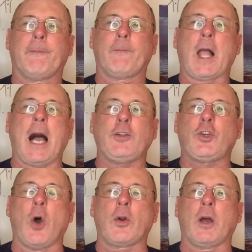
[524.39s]
I
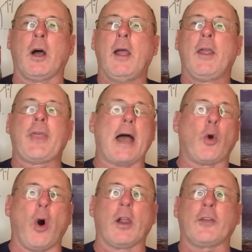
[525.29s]
showed her that
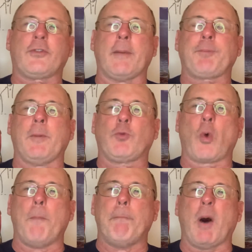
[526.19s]
all her symptoms
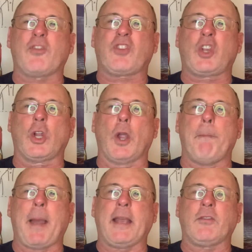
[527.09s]
were muscular
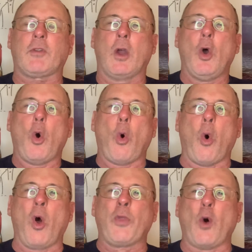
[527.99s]
based.
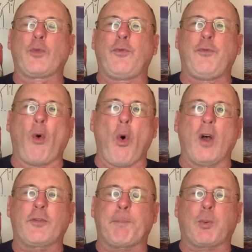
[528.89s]
All those
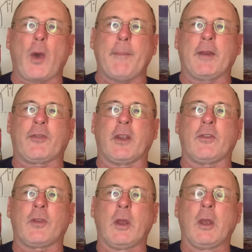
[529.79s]
false
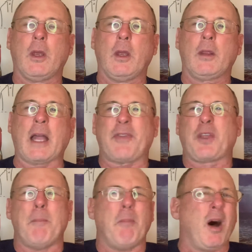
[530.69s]
premises that
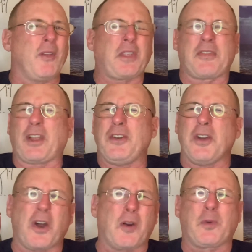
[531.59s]
the
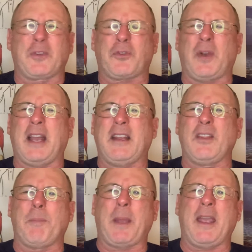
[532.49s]
nerve was creating
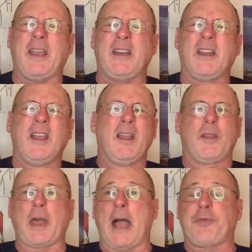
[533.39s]
the pain,
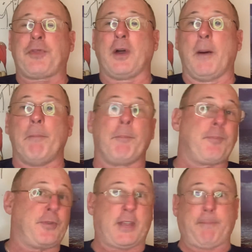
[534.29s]
that the
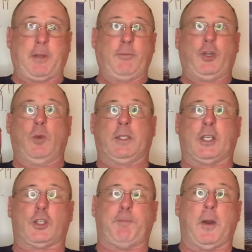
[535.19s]
symptom she was
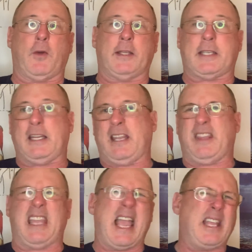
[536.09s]
experiencing near
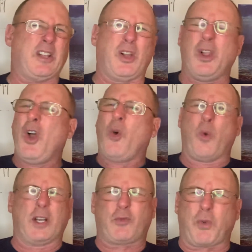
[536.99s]
the ankle
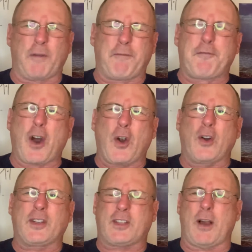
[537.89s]
was
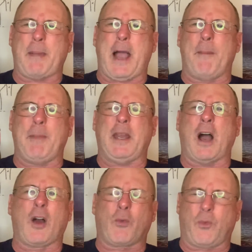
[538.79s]
referred somehow,
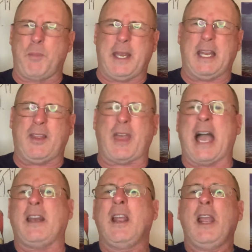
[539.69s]
meaning
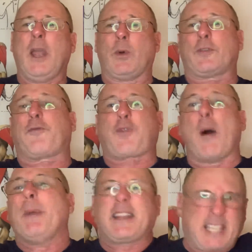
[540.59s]
that it was
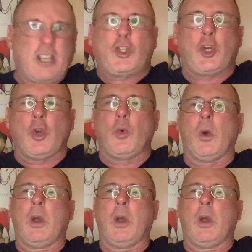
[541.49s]
from a tissue